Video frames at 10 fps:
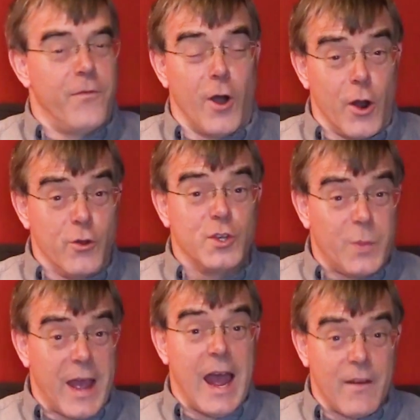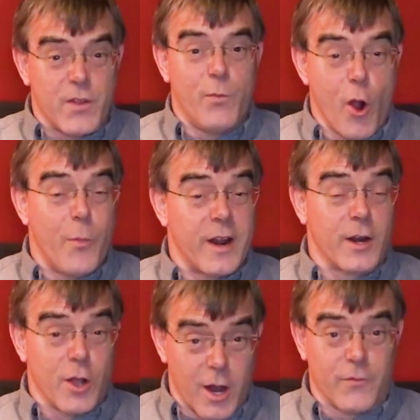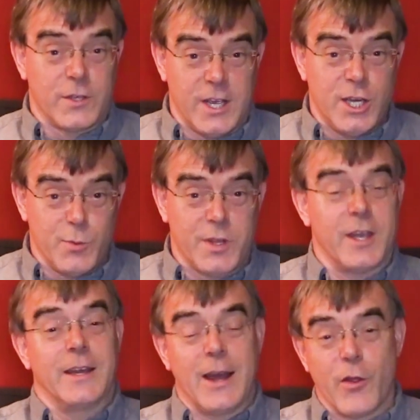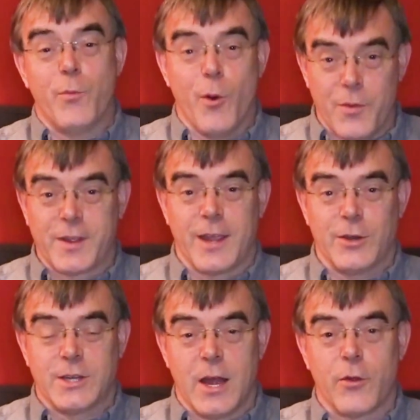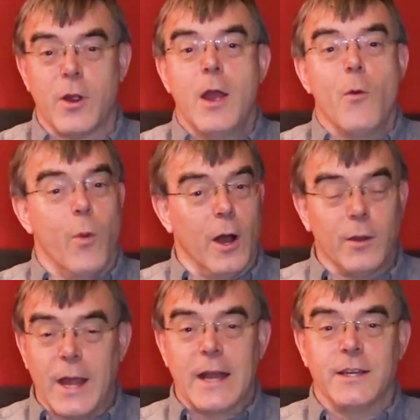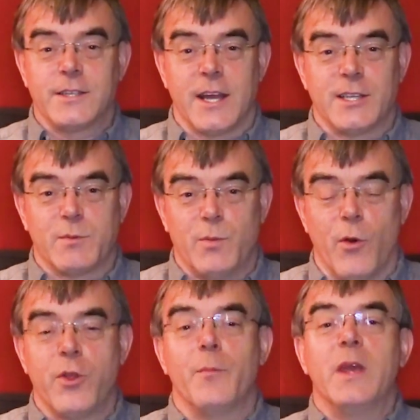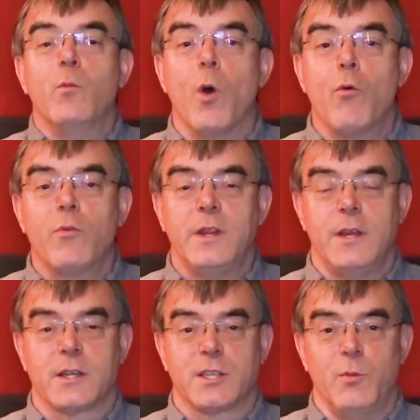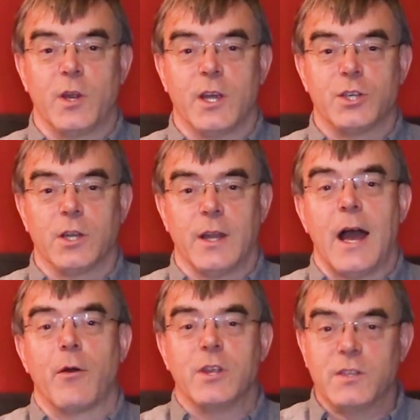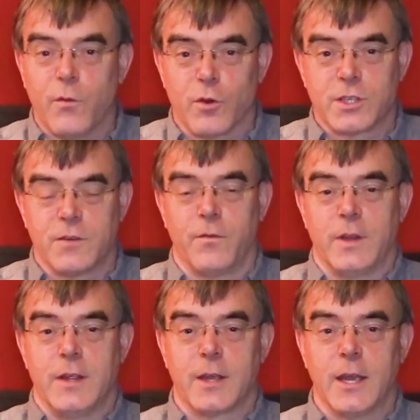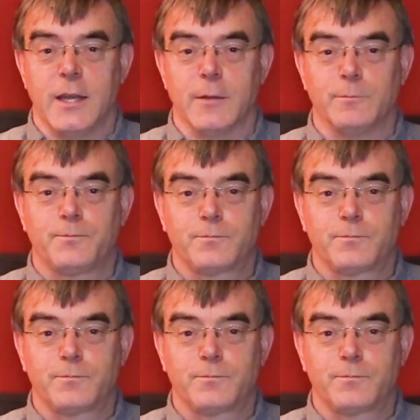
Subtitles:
on whose behalf the Pope had a confrontation with the king, now the Pope and the king are together, well, Langton stands up to both of them. He won't read the excommunication aloud. He's forced to flee the kingdom.